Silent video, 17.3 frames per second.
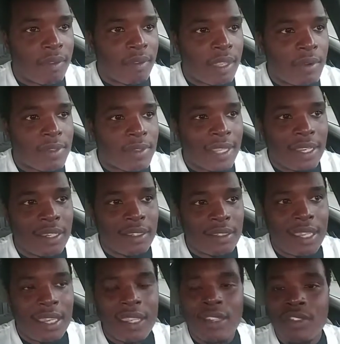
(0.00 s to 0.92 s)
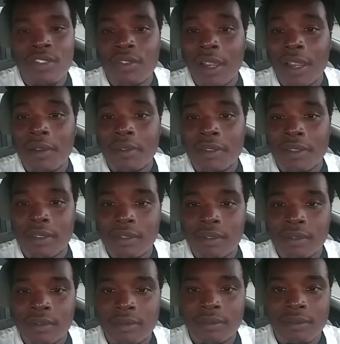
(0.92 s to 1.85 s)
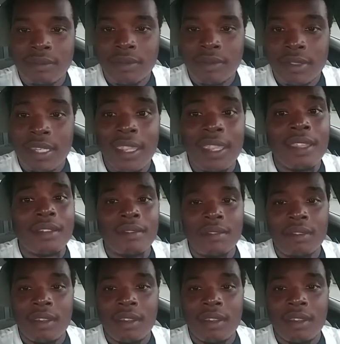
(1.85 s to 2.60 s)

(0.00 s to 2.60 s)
it was like ten drivers, ten.